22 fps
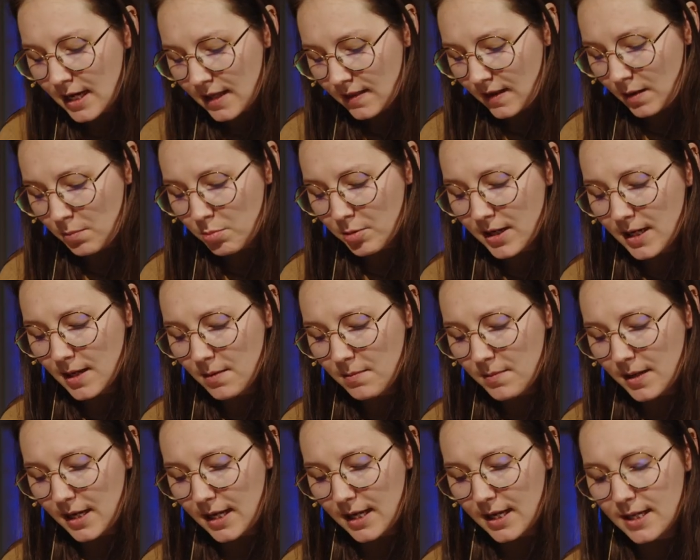They bring
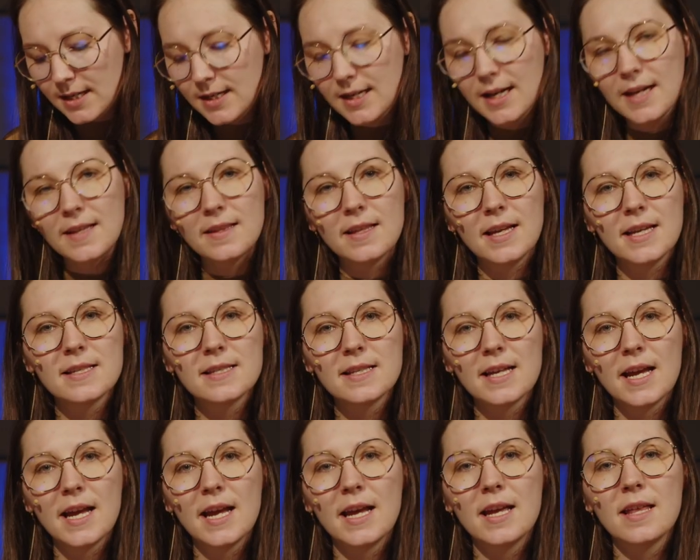him in and they
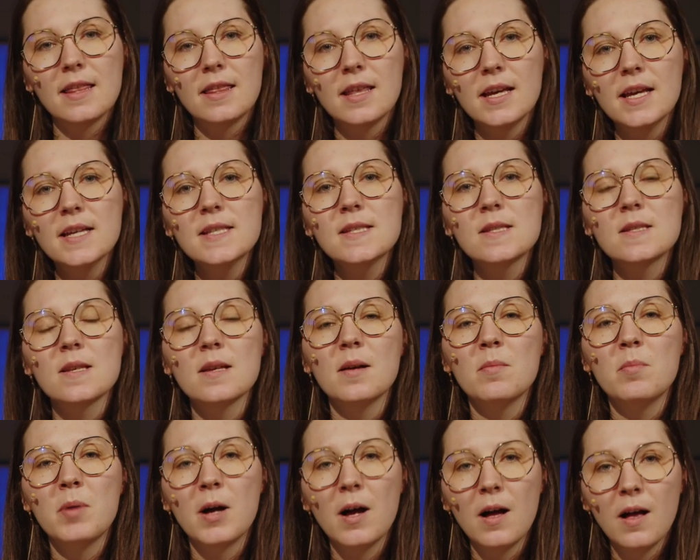say, "This
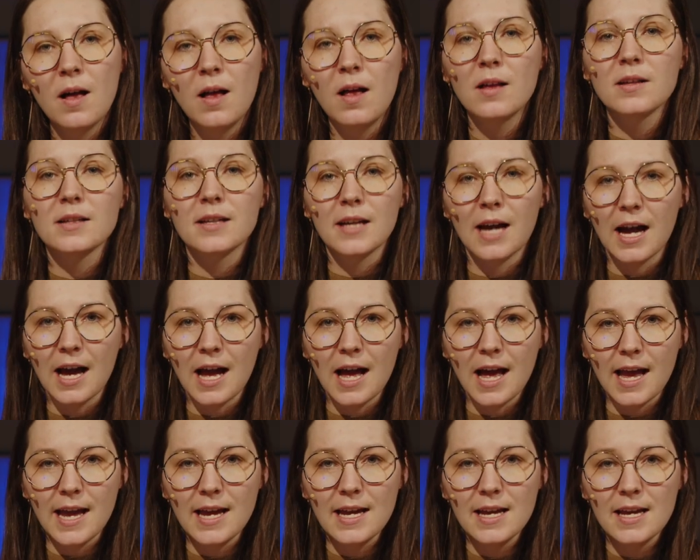Paul
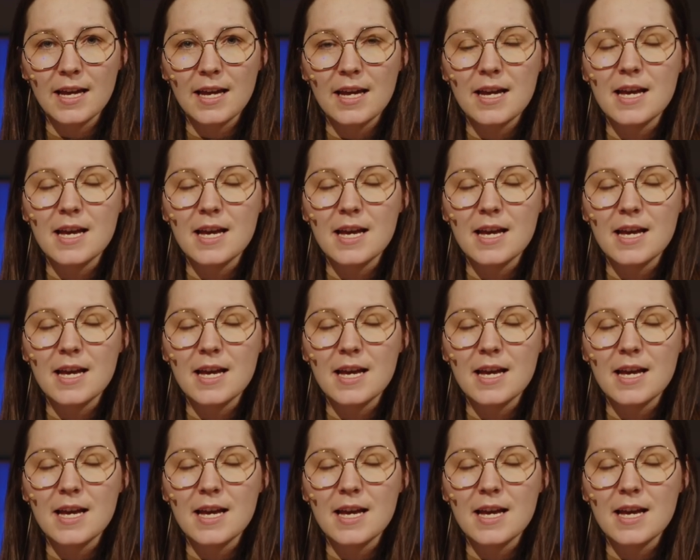guy